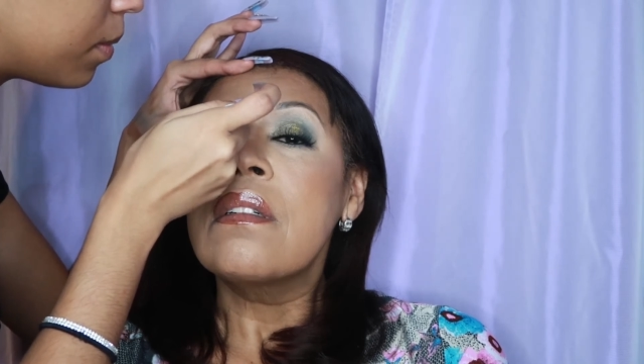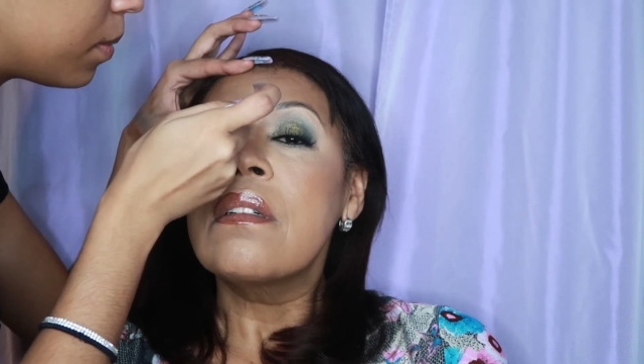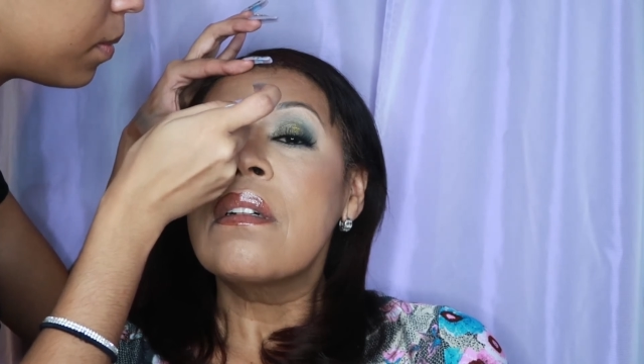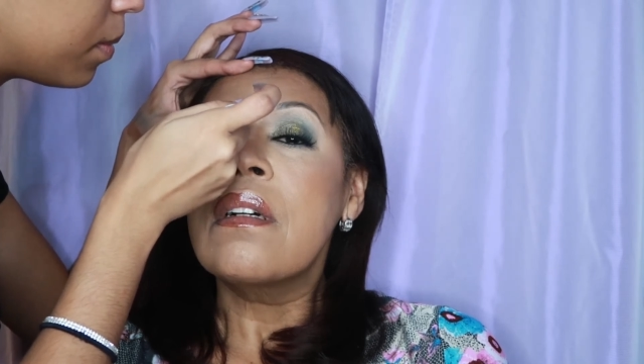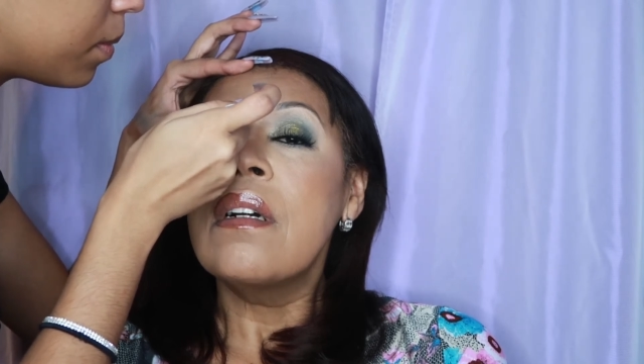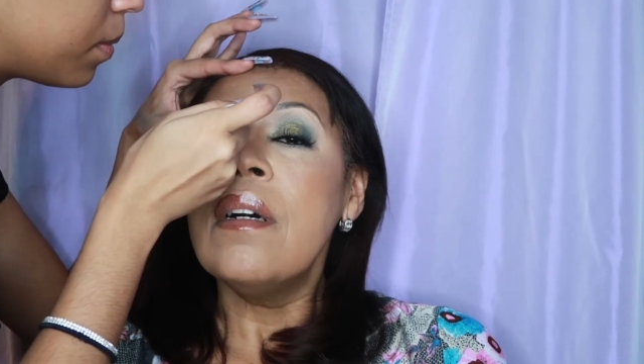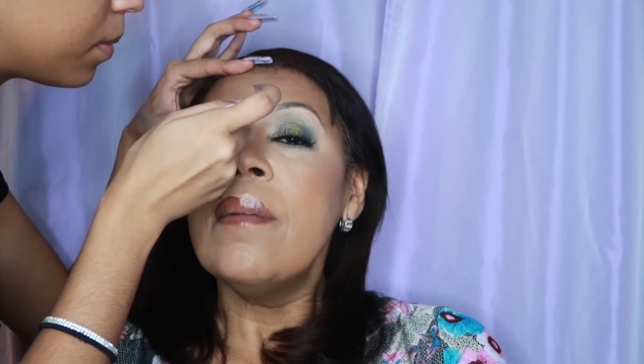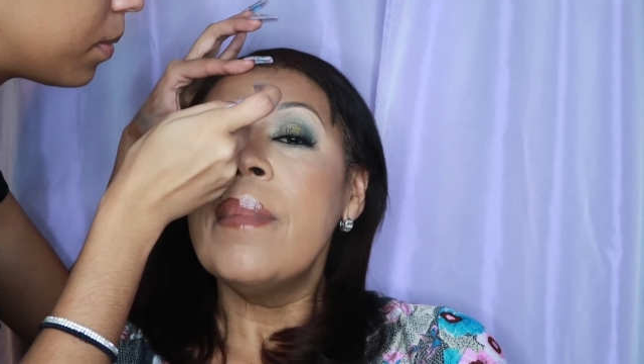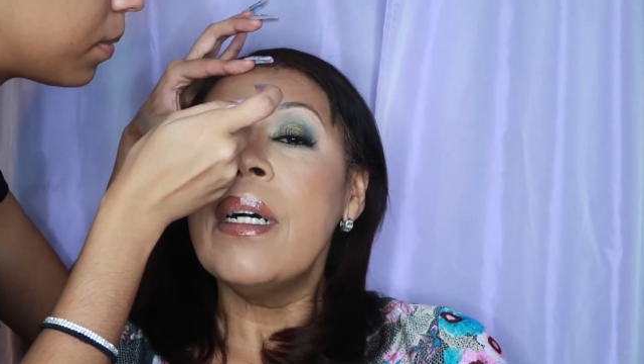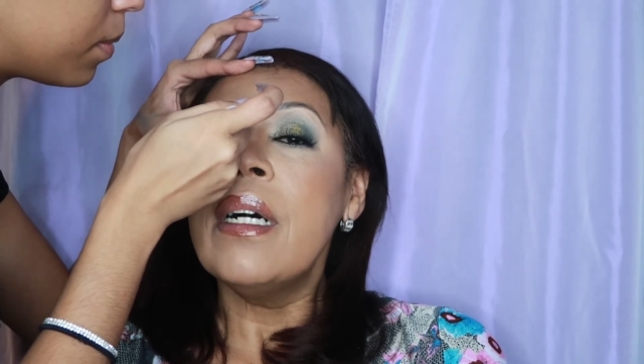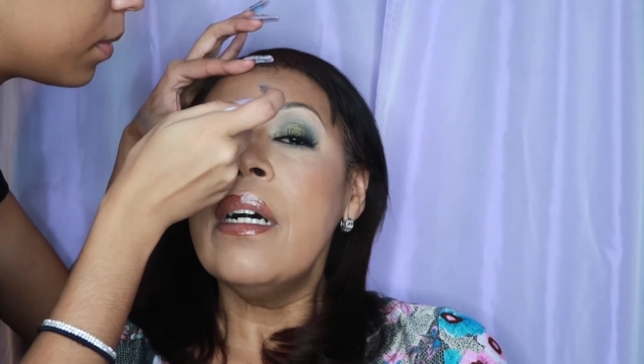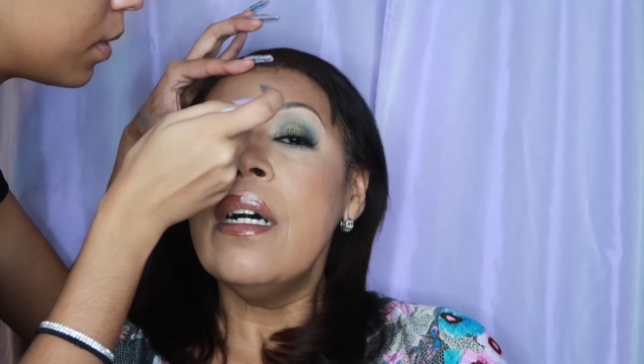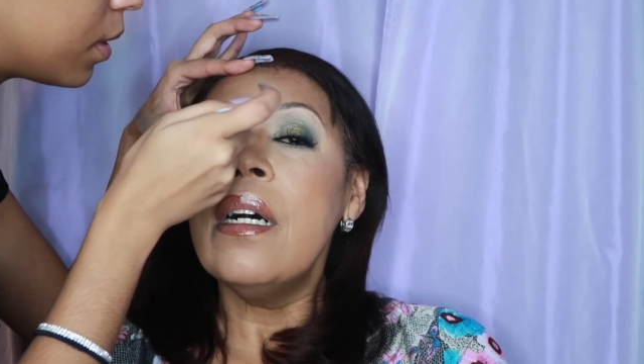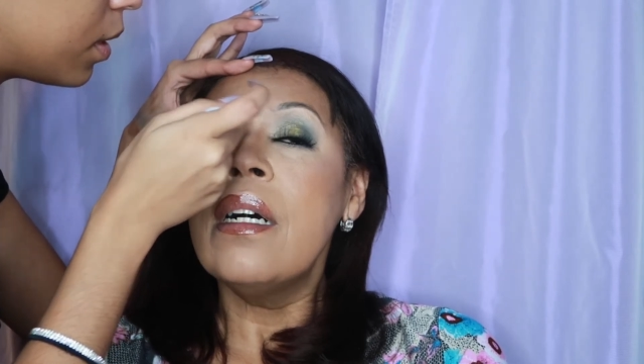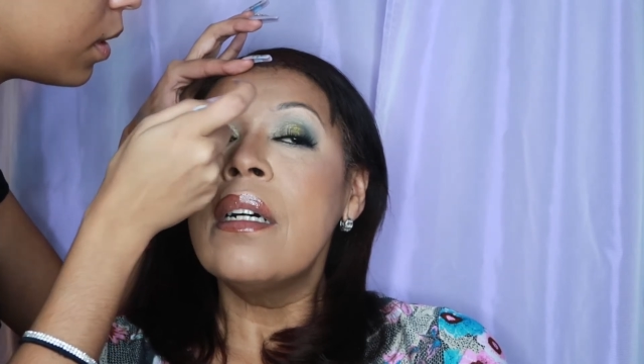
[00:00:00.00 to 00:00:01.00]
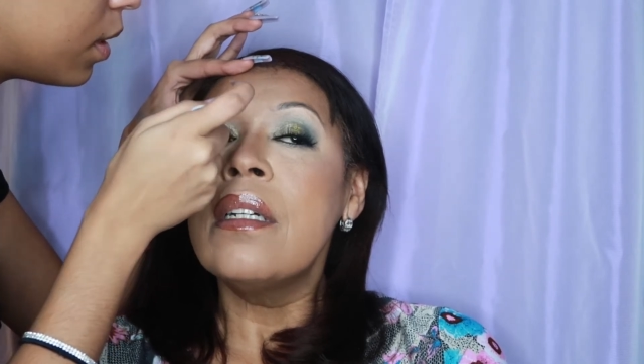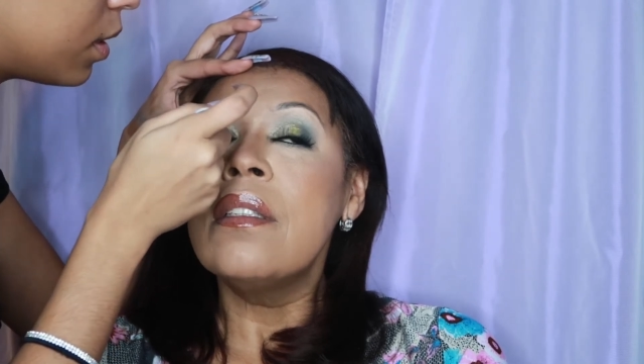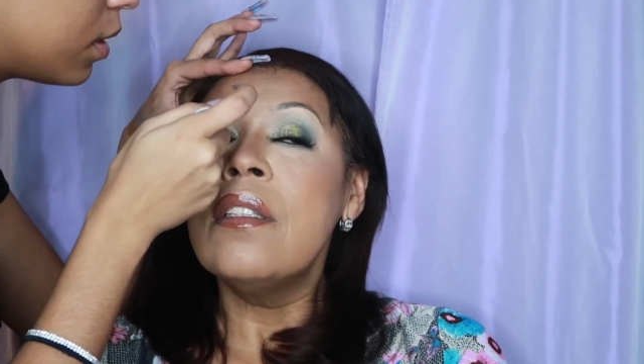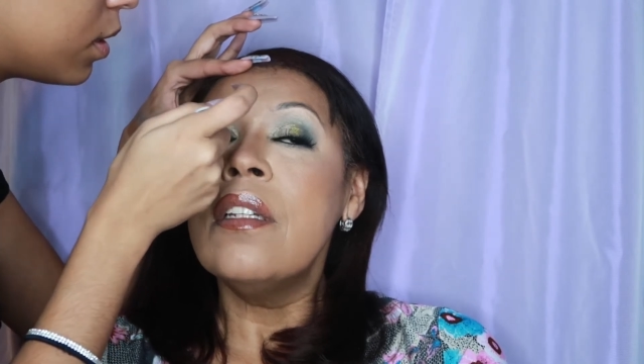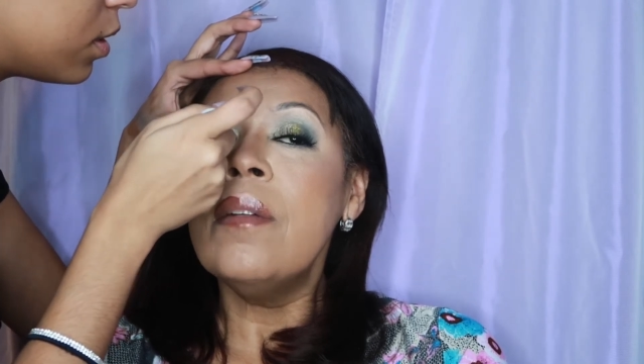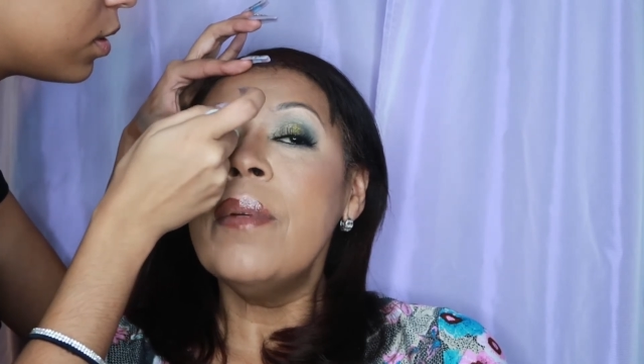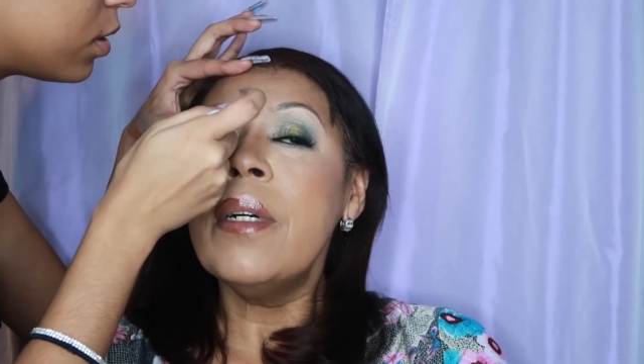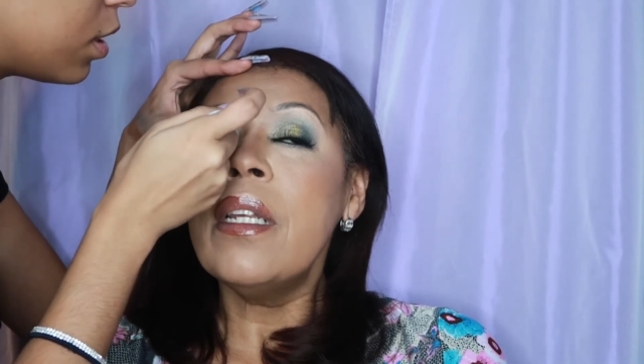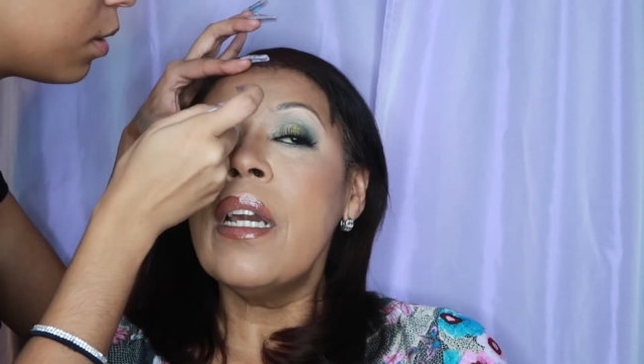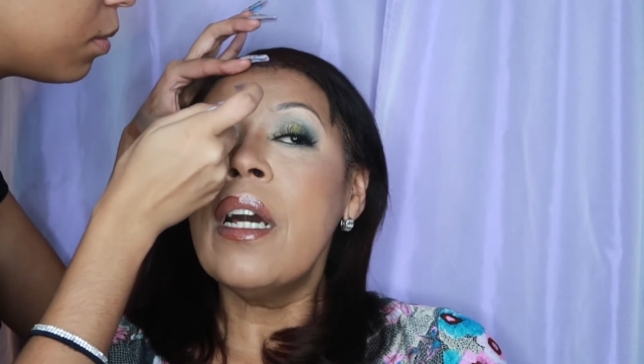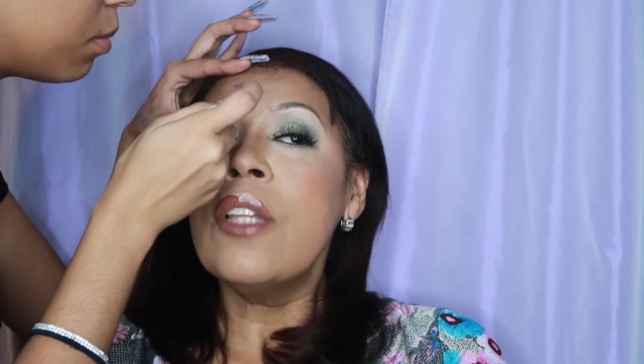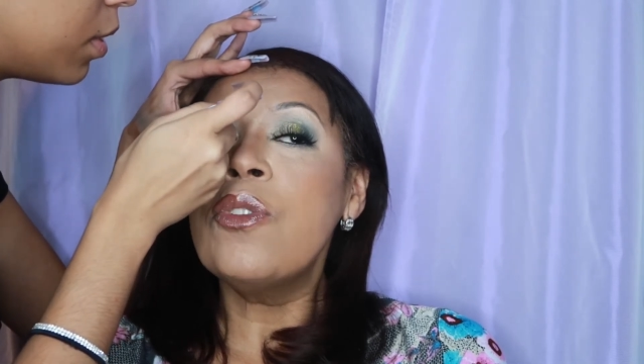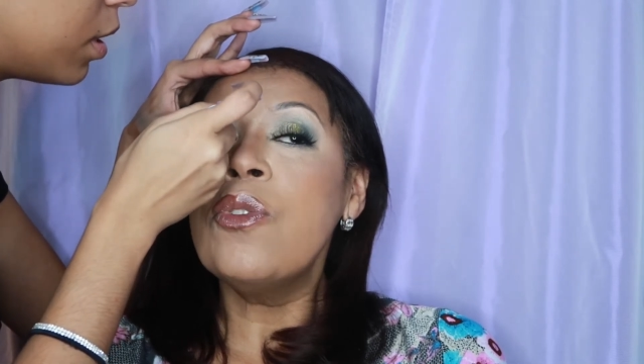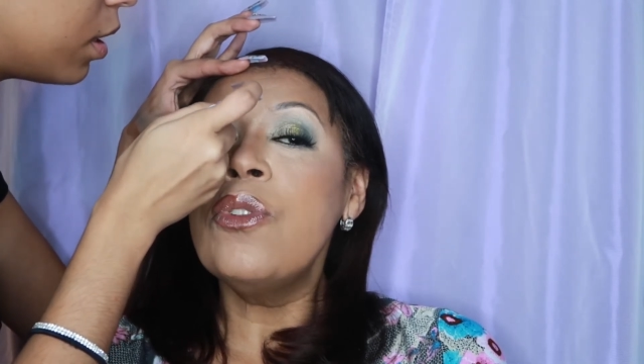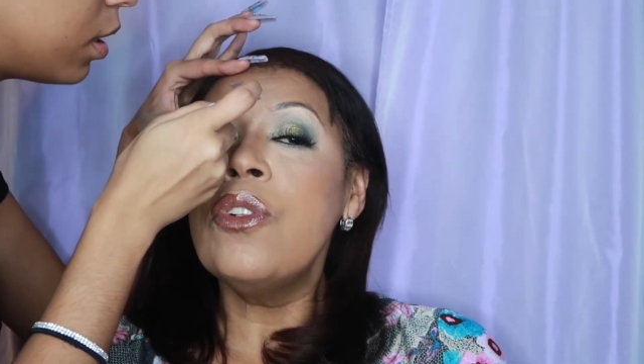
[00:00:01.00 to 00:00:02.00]
Come on, nobody
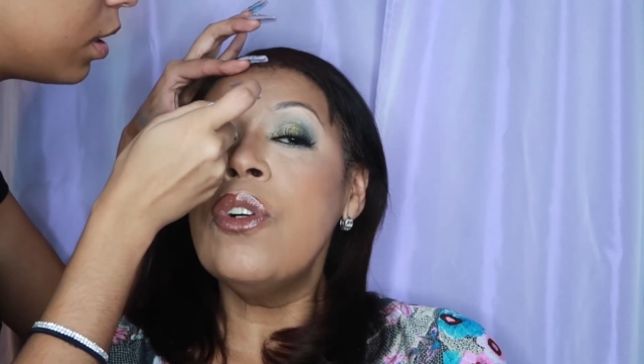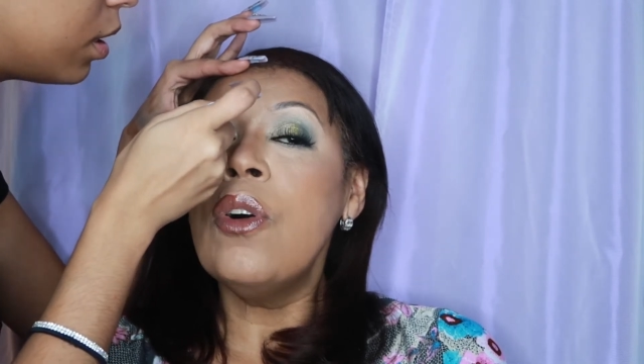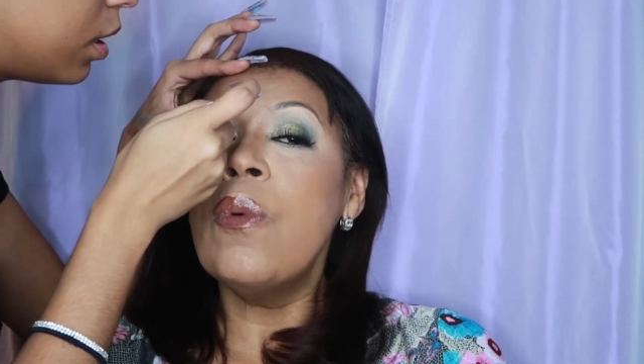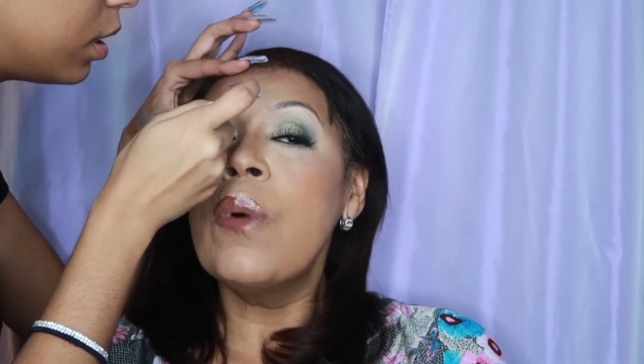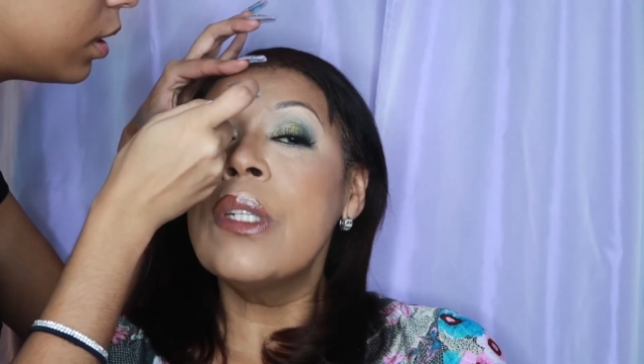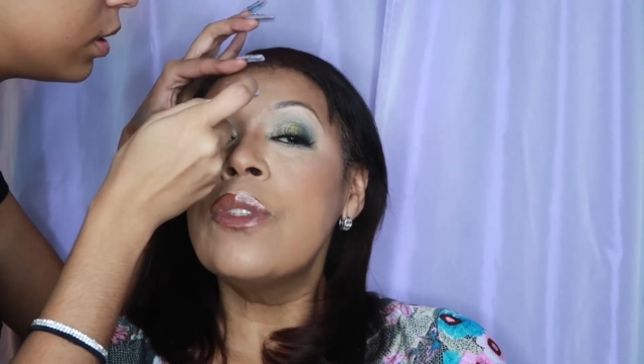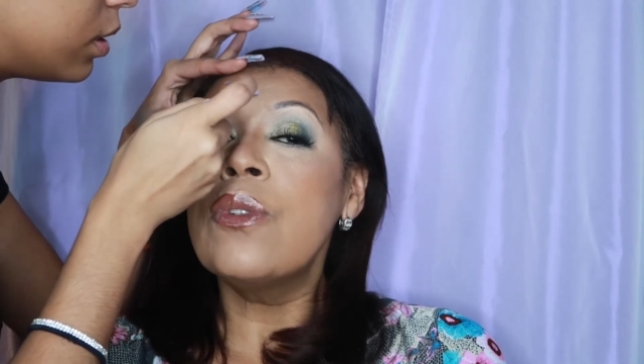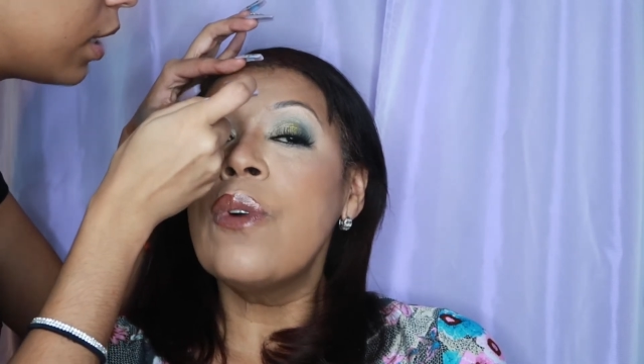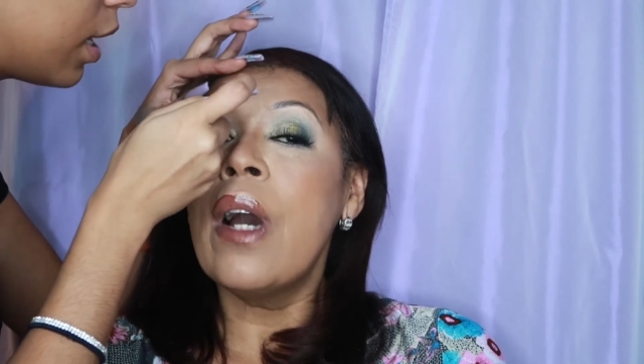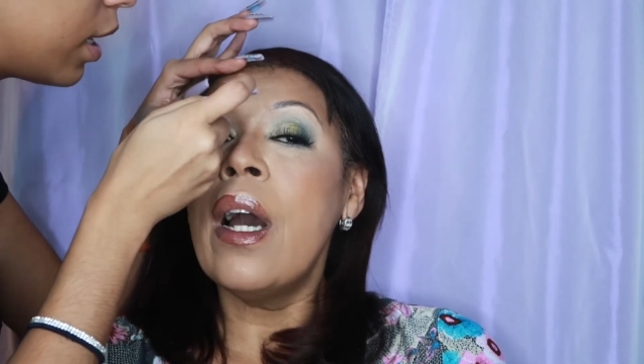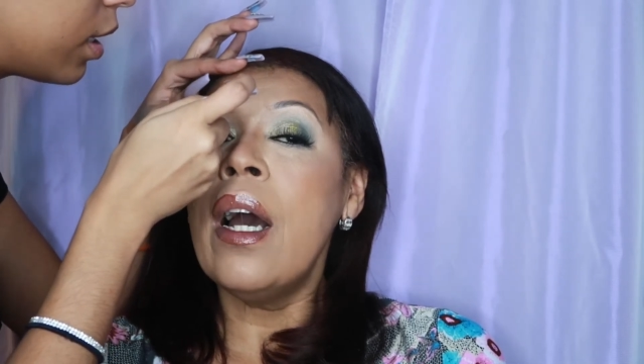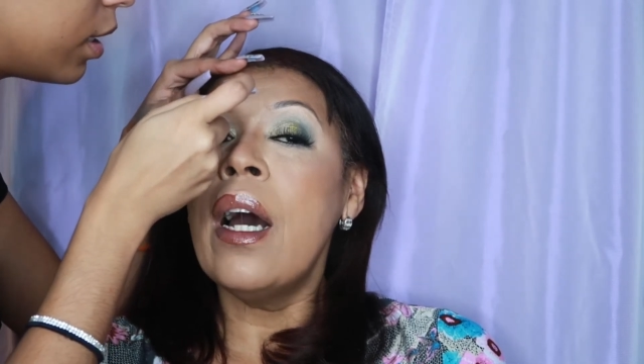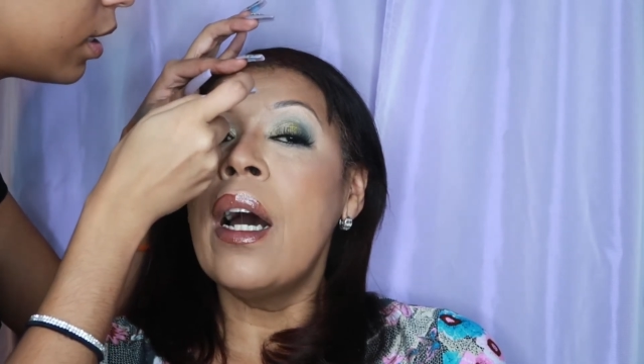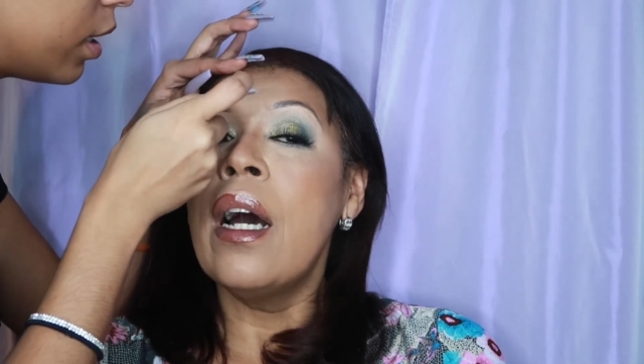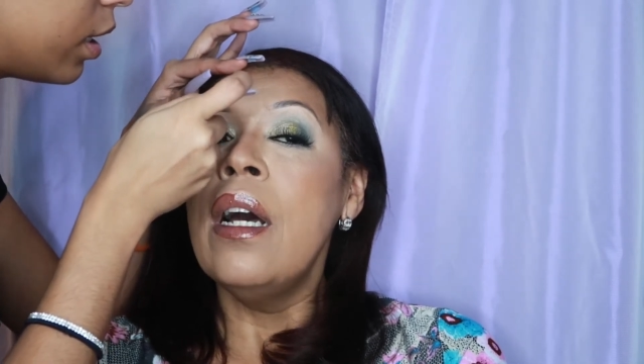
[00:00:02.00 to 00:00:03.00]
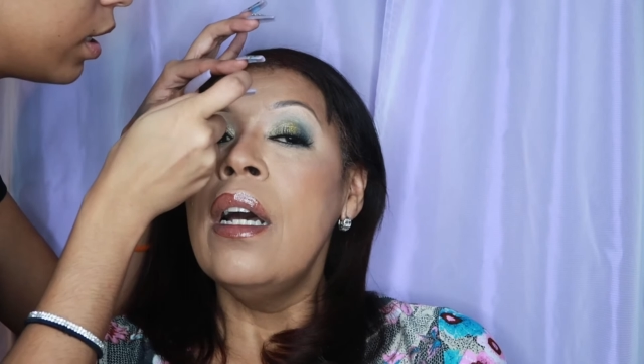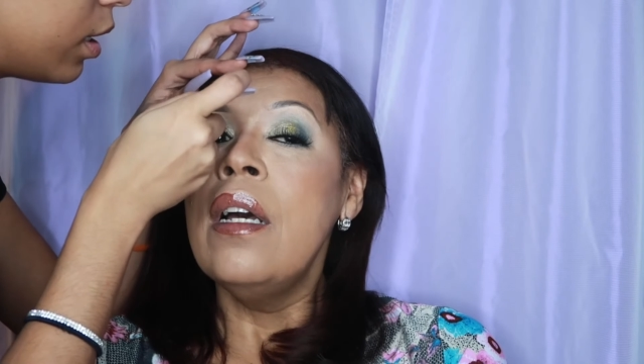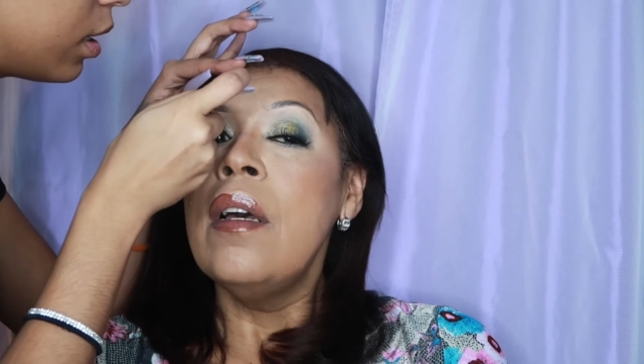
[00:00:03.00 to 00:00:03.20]
has to know what you have.